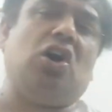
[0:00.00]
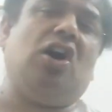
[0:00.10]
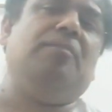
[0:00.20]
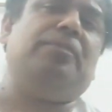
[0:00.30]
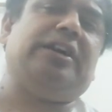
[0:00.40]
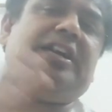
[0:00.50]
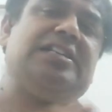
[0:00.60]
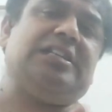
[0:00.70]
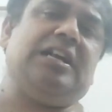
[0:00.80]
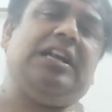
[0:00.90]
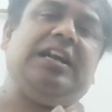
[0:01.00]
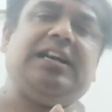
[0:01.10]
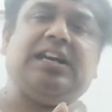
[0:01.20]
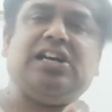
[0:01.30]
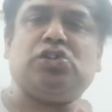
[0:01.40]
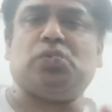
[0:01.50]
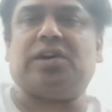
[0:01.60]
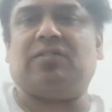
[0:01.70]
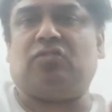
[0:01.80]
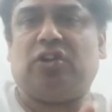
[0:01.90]
Computational Heat
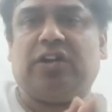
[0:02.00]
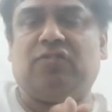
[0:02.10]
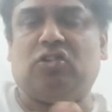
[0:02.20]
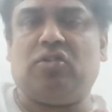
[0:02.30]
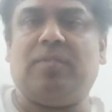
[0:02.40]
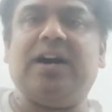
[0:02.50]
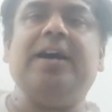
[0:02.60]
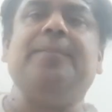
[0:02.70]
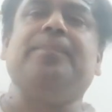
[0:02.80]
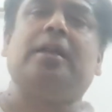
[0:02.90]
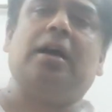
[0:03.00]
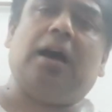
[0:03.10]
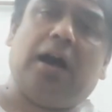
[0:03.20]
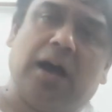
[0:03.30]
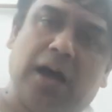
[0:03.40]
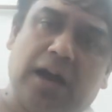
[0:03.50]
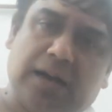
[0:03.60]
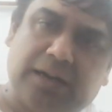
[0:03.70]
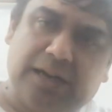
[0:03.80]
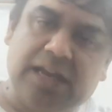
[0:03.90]
Transfer and Fluid Flow by
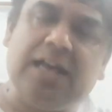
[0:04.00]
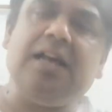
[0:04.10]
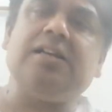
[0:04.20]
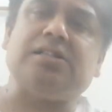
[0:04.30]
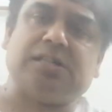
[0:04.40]
T.